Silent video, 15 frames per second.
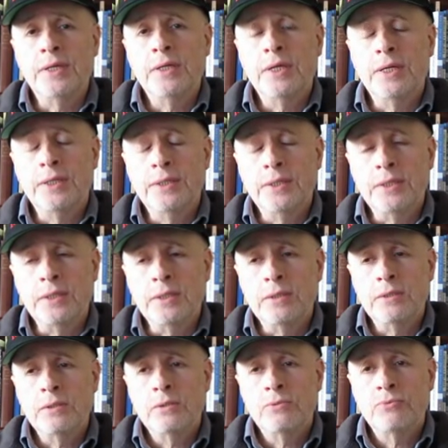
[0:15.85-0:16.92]
in the
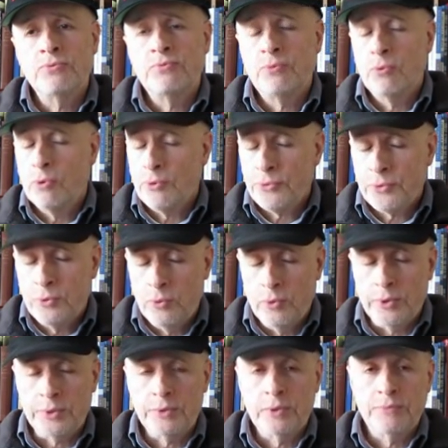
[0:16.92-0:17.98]
fourth
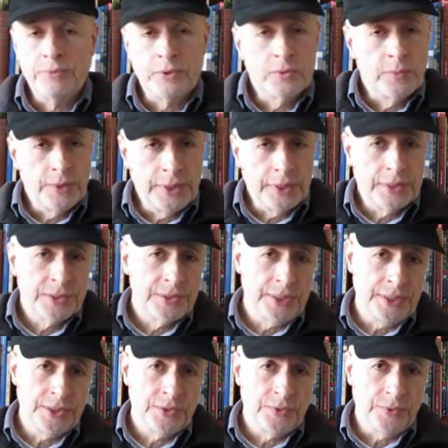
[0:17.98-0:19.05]
quarter of the 20th
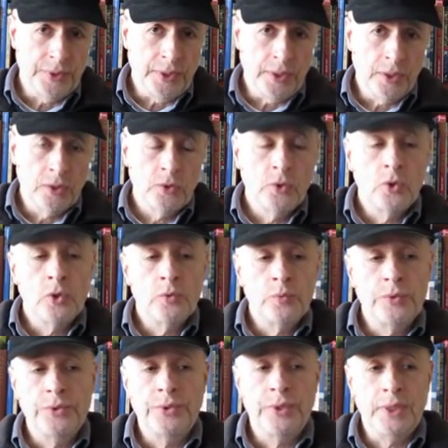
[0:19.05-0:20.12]
century, along
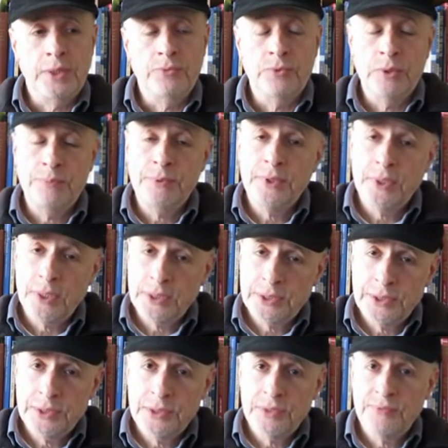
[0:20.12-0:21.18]
with the
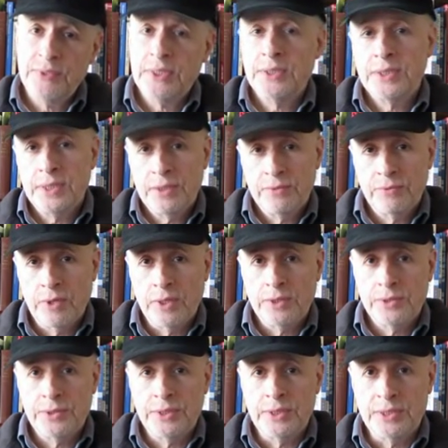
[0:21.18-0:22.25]
reproductions of antique
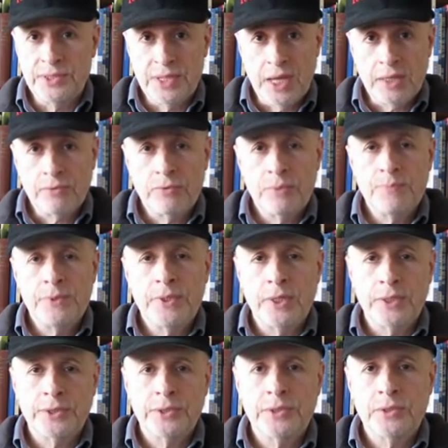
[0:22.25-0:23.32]
rugs, the exact
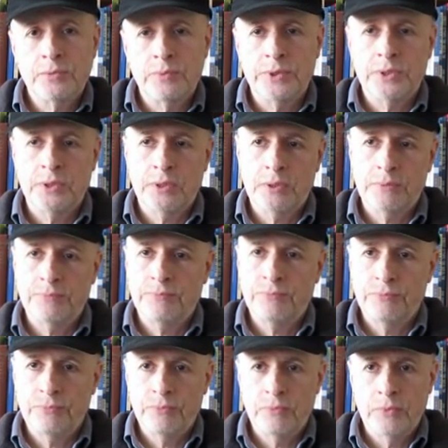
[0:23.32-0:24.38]
reproductions which are
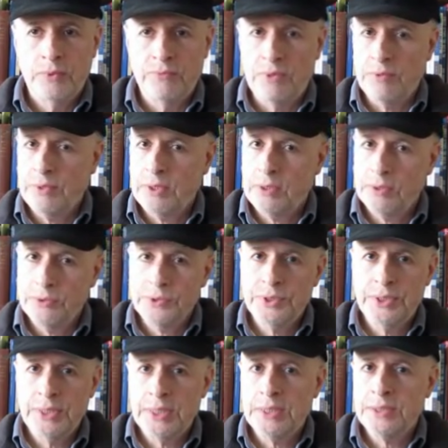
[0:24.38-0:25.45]
very close to
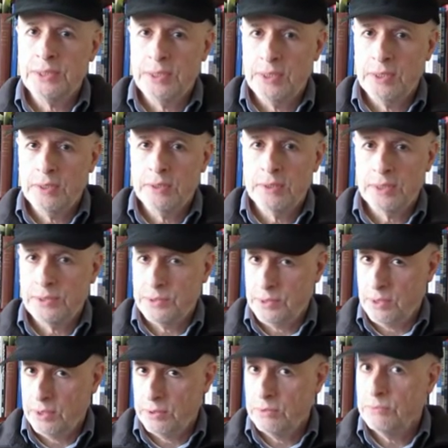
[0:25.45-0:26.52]
the antique. That's
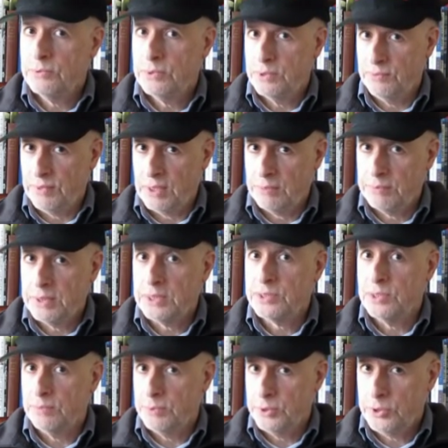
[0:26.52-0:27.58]
the other development, that's
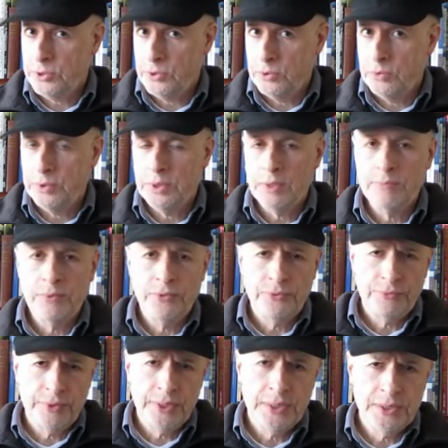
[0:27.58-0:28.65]
number two. And number
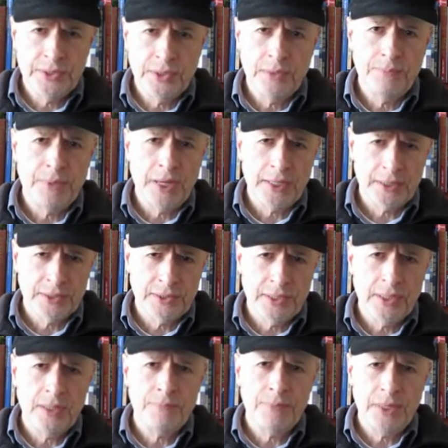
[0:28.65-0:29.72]
three is the
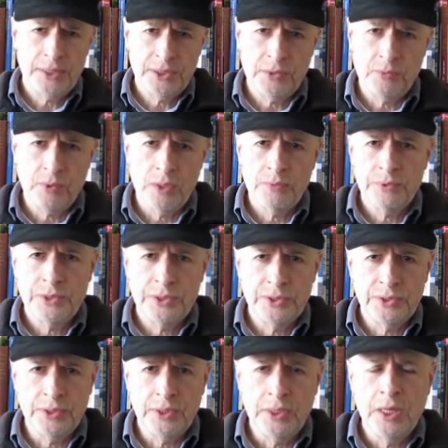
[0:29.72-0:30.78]
Pakistani Peshawar, which is
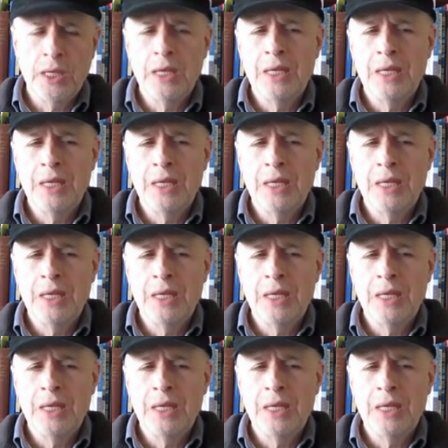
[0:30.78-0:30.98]
the